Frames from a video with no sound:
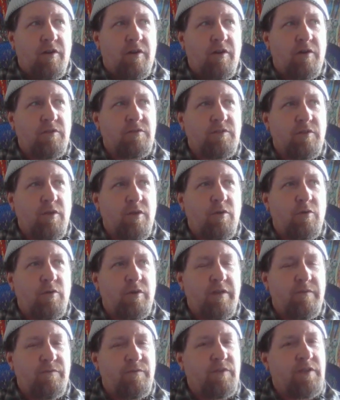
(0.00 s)
also
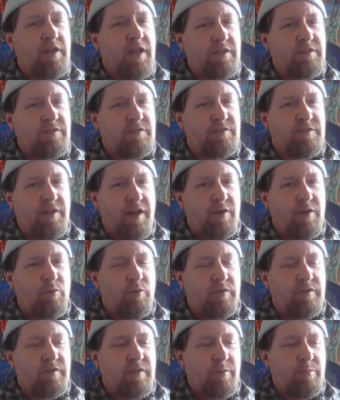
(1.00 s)
if you get stuck
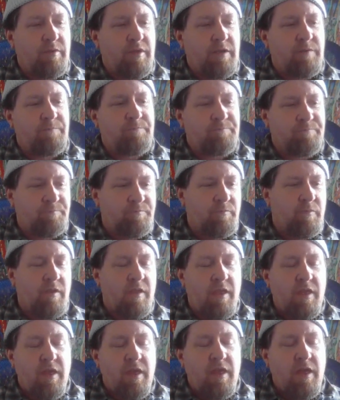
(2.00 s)
with something.
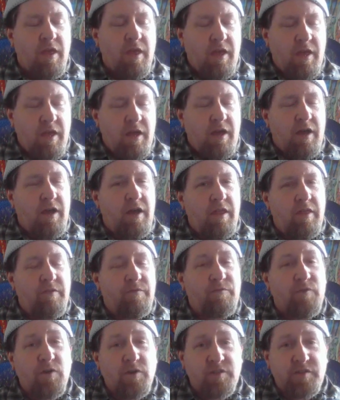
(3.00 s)
The
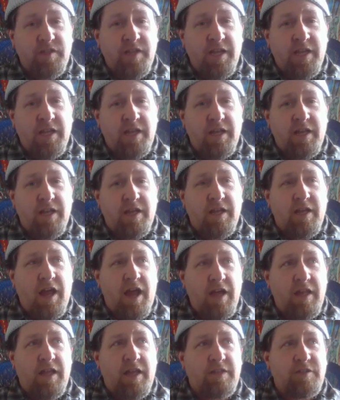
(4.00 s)
first thing
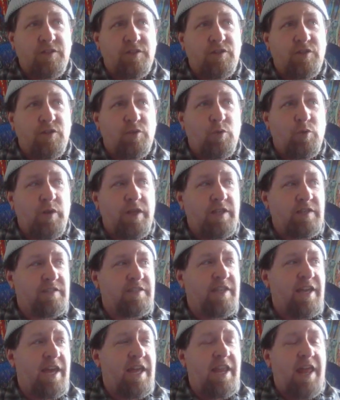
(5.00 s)
I like to do is
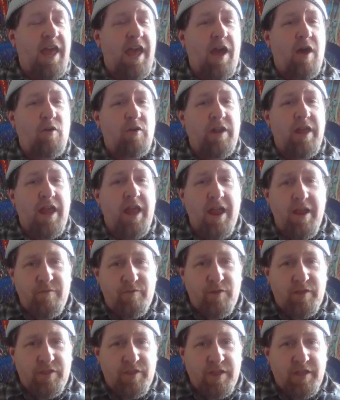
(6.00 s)
get out
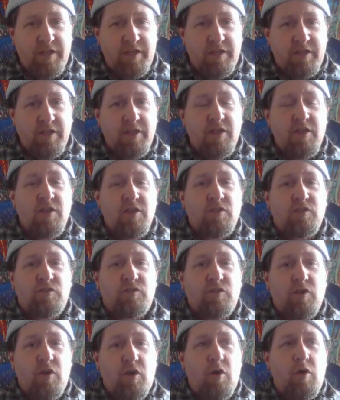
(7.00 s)
everything.
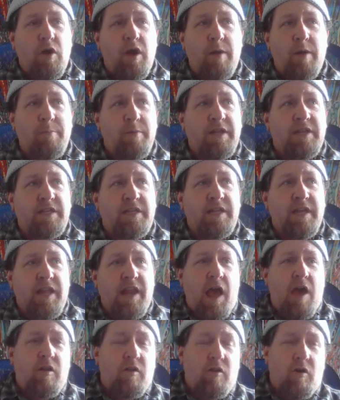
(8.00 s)
So I'm going to get
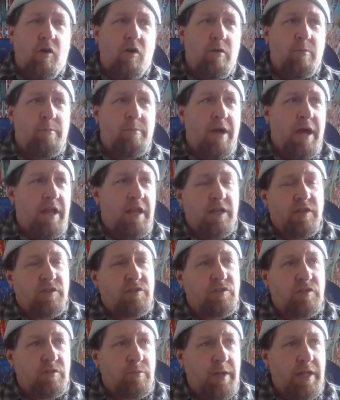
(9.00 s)
out all my
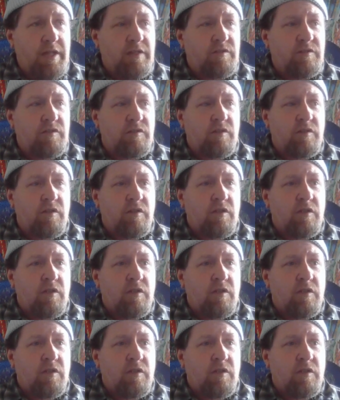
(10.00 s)
instruments